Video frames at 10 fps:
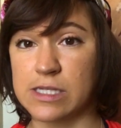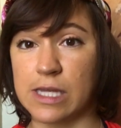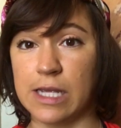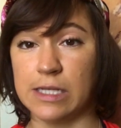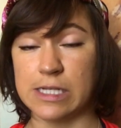
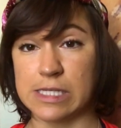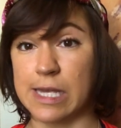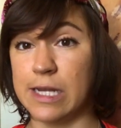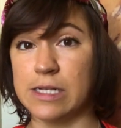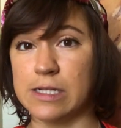lightness,
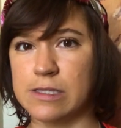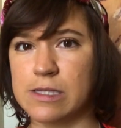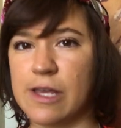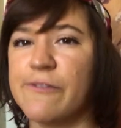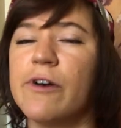lightness
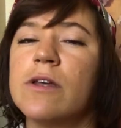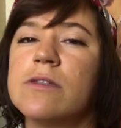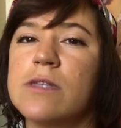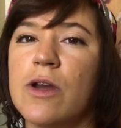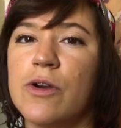that felt
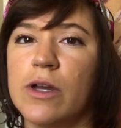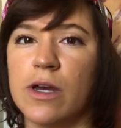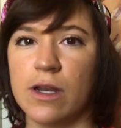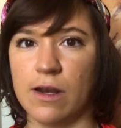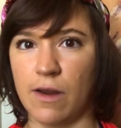so
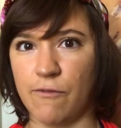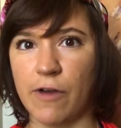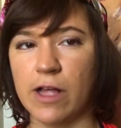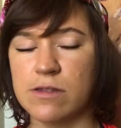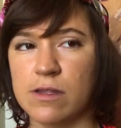good and it
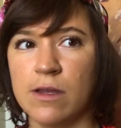felt